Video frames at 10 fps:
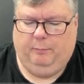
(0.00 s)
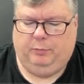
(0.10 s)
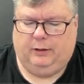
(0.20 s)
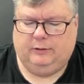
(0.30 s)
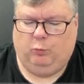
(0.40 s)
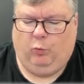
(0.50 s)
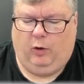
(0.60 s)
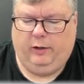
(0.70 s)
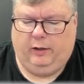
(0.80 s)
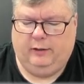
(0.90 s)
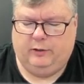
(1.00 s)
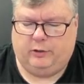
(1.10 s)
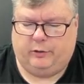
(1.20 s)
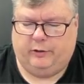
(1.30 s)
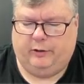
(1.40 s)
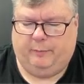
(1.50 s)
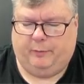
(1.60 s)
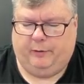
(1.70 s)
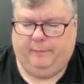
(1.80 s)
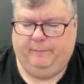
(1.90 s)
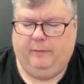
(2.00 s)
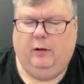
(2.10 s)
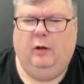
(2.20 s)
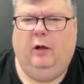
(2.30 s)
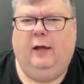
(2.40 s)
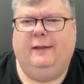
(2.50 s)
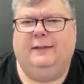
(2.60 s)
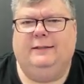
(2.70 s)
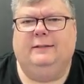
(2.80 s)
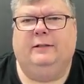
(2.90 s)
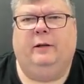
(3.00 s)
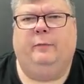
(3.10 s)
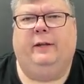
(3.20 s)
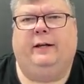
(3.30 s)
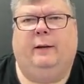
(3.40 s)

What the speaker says: plus one uncertain number. This is a number that